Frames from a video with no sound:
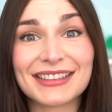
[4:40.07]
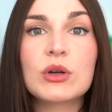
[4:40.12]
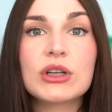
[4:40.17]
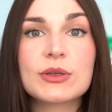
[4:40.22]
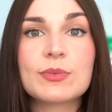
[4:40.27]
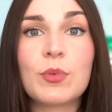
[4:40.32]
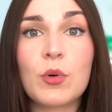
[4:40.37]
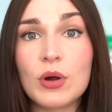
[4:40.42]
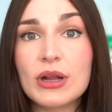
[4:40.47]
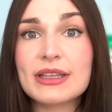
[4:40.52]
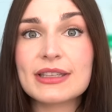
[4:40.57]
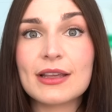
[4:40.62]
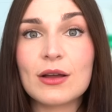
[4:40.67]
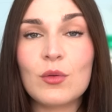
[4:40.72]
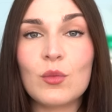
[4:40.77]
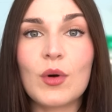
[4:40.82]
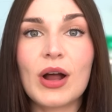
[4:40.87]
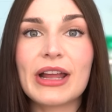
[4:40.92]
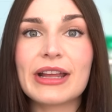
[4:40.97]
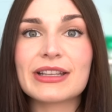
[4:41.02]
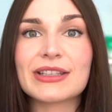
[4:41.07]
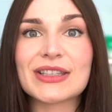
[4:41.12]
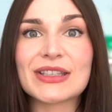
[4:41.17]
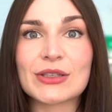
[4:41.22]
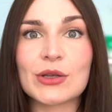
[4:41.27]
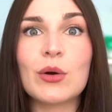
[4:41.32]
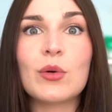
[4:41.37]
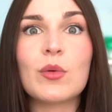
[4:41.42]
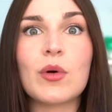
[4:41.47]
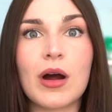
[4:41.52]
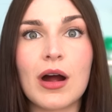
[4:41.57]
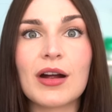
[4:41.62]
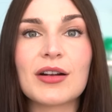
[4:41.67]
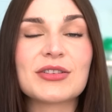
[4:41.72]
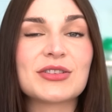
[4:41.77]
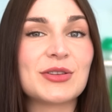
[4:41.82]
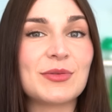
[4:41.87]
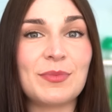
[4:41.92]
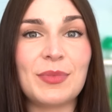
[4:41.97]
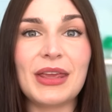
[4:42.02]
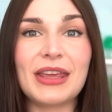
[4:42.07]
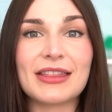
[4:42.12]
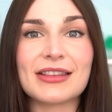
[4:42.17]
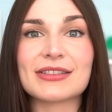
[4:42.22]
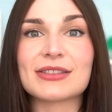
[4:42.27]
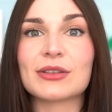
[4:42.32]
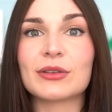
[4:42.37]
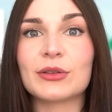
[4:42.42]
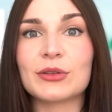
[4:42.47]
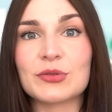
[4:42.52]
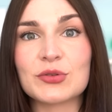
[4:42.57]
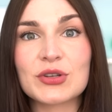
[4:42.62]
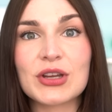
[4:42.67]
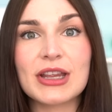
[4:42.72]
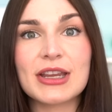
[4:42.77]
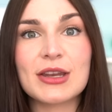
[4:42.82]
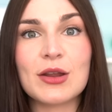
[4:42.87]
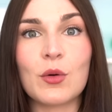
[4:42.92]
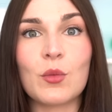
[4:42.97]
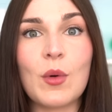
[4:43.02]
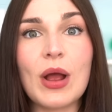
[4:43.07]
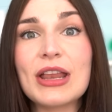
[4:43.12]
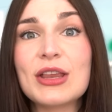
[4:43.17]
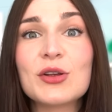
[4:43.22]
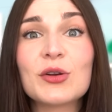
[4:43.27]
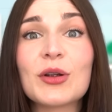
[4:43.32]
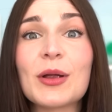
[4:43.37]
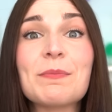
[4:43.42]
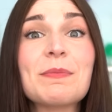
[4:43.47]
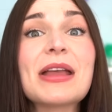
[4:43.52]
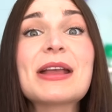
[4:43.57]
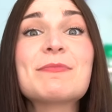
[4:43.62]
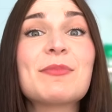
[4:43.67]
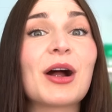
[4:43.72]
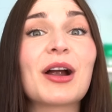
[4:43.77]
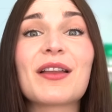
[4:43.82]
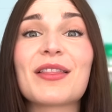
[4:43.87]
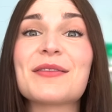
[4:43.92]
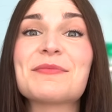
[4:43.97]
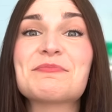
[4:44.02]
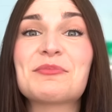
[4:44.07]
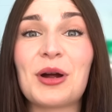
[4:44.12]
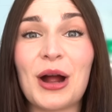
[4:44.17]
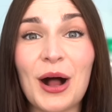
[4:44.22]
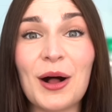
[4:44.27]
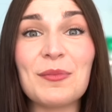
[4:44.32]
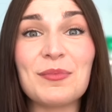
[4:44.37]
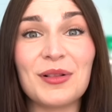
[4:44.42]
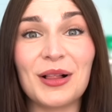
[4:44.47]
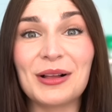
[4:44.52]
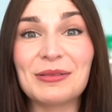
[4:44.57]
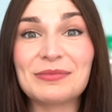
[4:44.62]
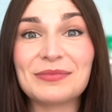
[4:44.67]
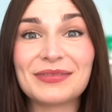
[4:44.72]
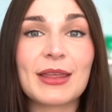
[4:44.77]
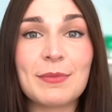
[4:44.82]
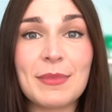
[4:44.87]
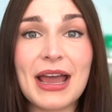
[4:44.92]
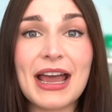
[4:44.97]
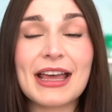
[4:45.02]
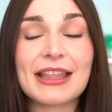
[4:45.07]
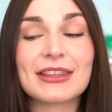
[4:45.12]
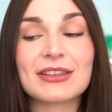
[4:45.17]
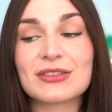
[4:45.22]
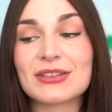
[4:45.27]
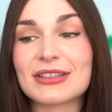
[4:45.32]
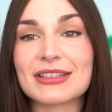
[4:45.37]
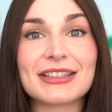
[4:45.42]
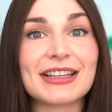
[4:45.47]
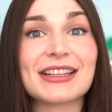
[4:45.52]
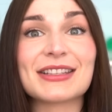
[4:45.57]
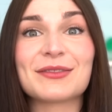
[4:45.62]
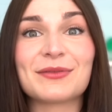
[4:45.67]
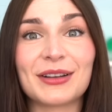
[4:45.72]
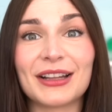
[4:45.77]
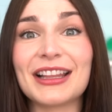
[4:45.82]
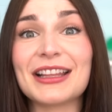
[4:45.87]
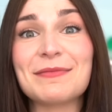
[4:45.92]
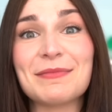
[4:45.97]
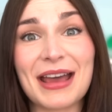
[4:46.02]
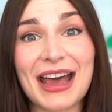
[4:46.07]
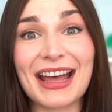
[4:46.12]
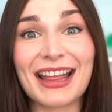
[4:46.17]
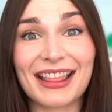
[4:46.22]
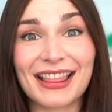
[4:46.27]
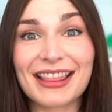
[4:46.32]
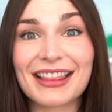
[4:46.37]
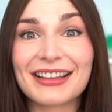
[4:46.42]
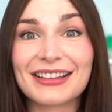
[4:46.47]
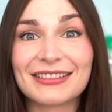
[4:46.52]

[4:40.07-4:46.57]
Which points out why it's so hard to be the solution when you're a big part of the problem. The math just doesn't really math.